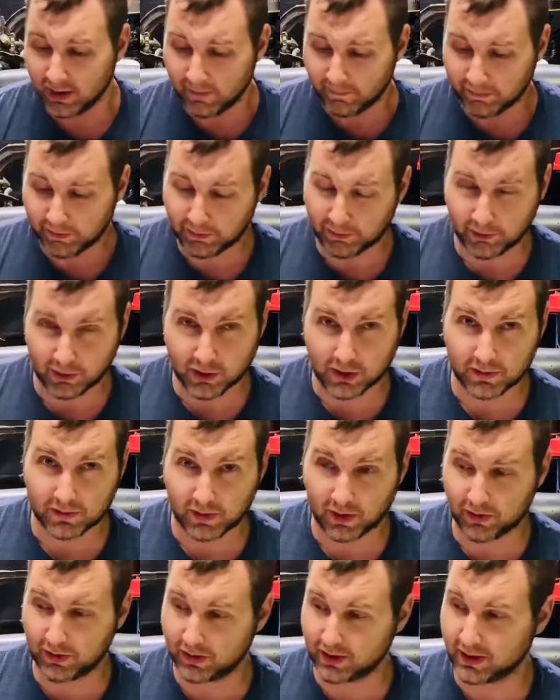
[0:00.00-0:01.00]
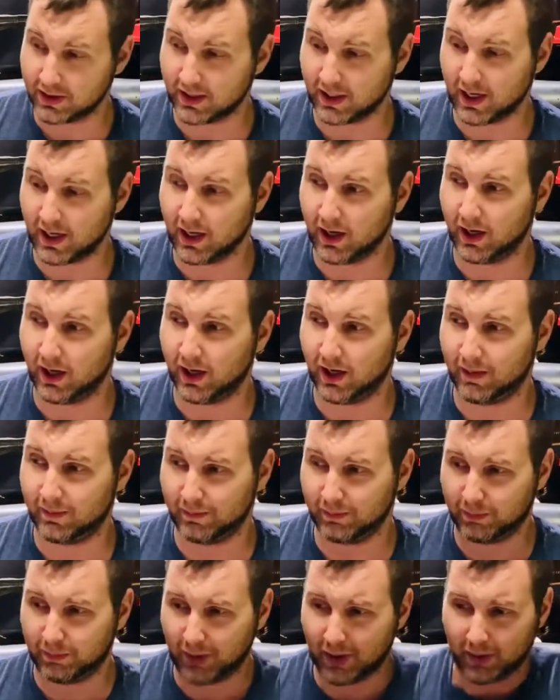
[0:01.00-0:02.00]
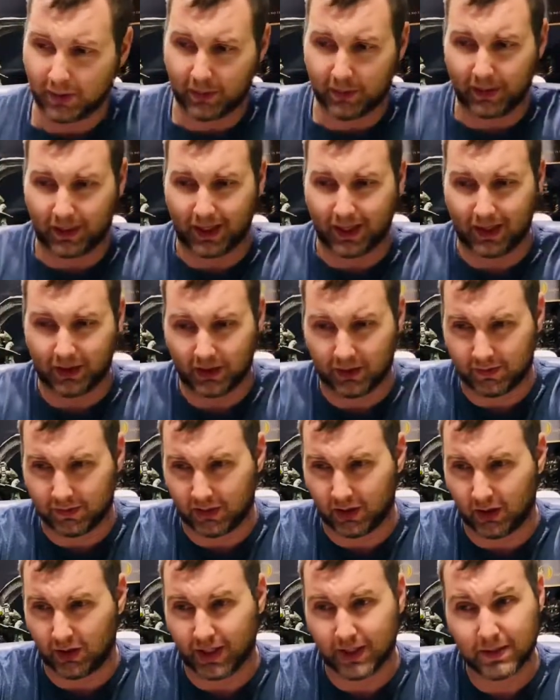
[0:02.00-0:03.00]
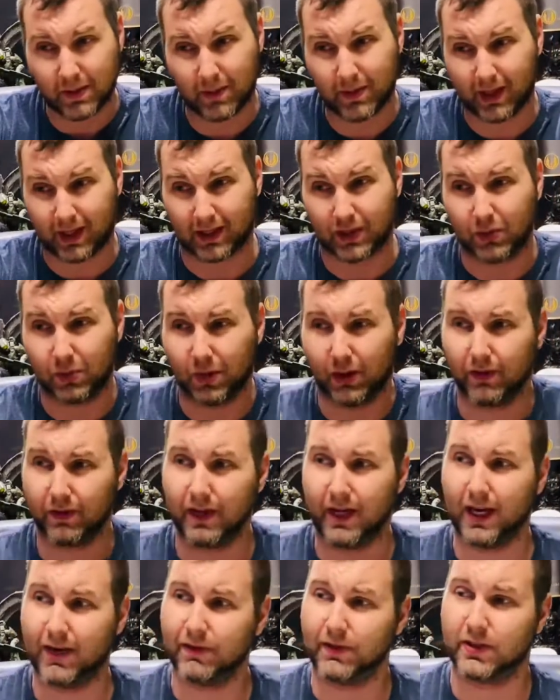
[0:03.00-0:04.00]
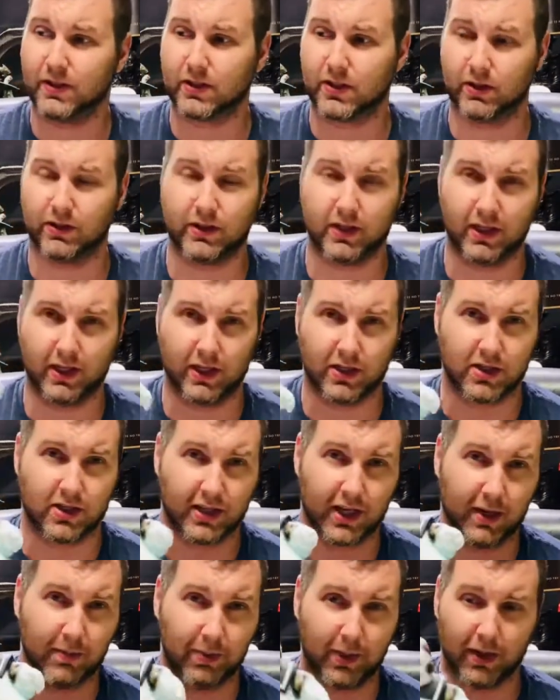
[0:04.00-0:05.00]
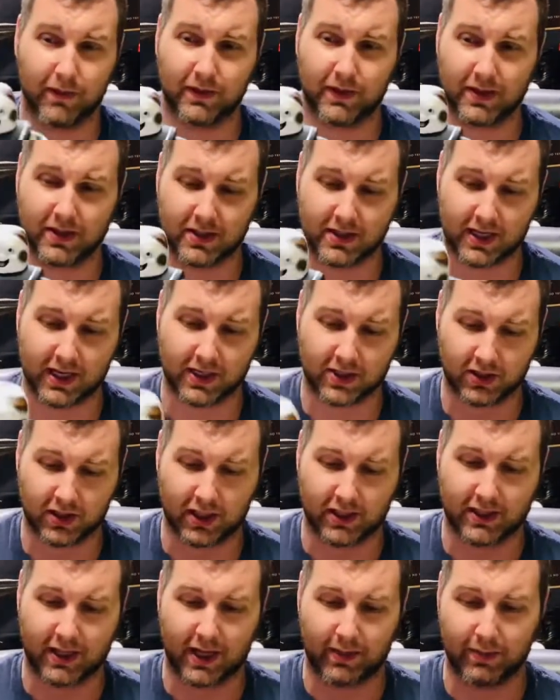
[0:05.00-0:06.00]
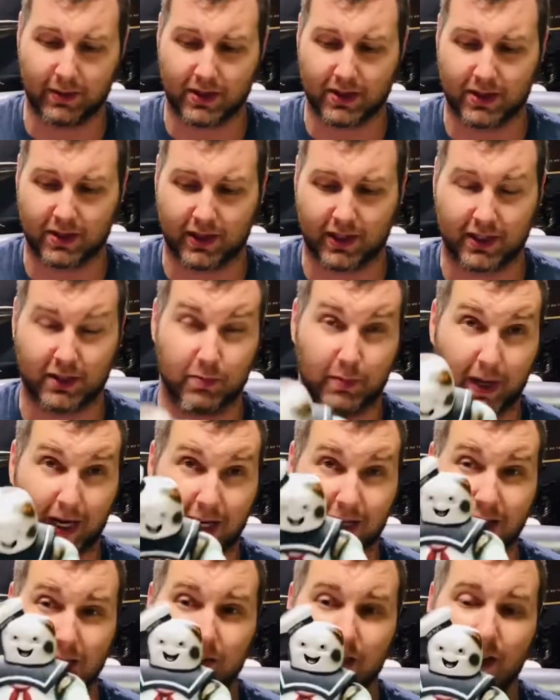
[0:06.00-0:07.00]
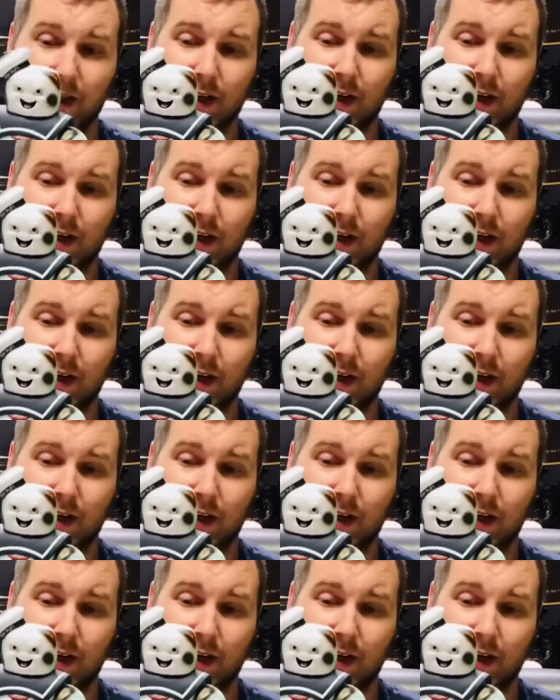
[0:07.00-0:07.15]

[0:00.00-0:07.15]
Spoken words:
First of all, this is a probably, I don't even know. That's probably like a 12 and a half inch, 13 inch Stay Puft. This is actually a Diamond Select Bank.